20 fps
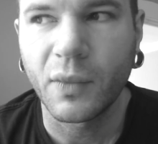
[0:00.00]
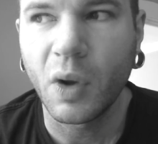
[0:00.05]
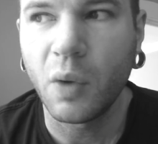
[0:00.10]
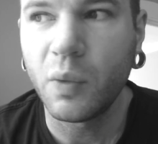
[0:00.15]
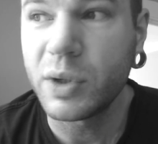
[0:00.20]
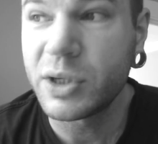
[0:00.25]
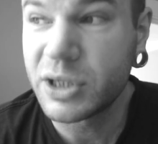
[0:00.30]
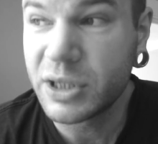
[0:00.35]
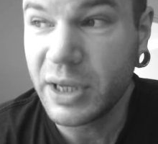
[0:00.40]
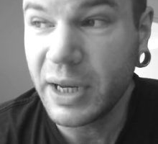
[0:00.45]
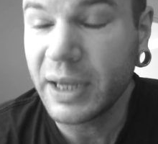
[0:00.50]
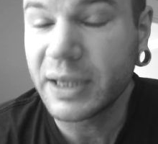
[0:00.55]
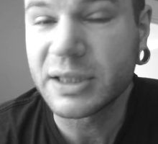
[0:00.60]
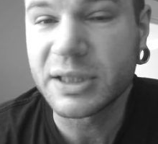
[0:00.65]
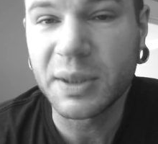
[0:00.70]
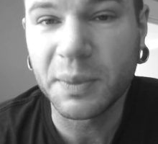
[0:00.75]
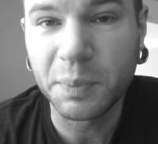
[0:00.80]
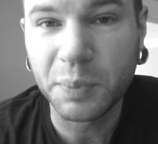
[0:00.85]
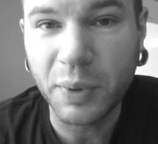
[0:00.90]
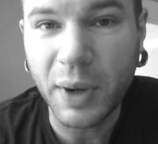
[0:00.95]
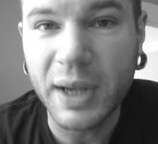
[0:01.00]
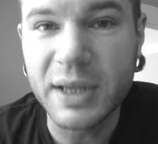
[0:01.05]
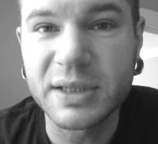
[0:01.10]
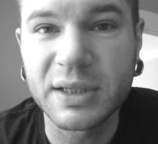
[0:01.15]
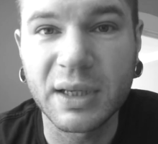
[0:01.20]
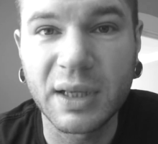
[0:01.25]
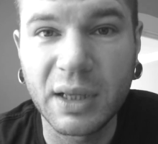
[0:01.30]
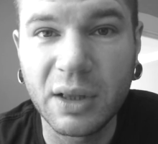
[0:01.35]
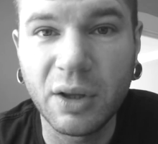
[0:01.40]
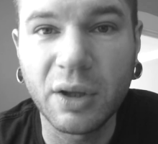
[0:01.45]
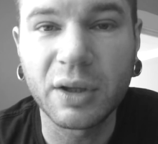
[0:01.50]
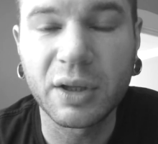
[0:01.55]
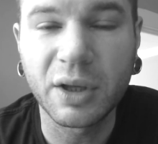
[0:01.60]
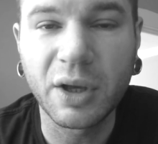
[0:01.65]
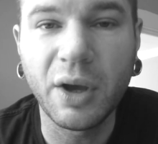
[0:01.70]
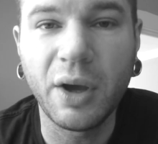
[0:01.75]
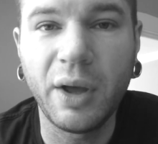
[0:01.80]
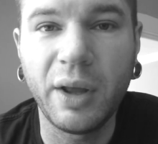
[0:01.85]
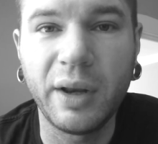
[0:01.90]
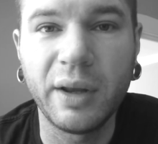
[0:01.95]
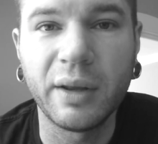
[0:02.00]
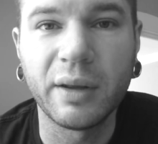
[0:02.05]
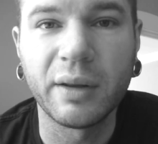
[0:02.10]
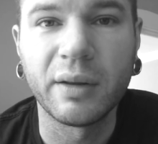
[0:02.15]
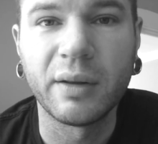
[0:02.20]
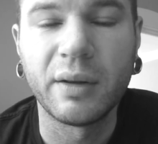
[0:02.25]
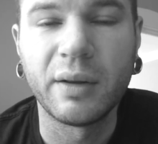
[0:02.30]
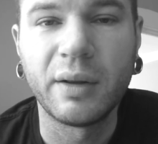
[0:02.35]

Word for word: which Nick surprisingly looked good.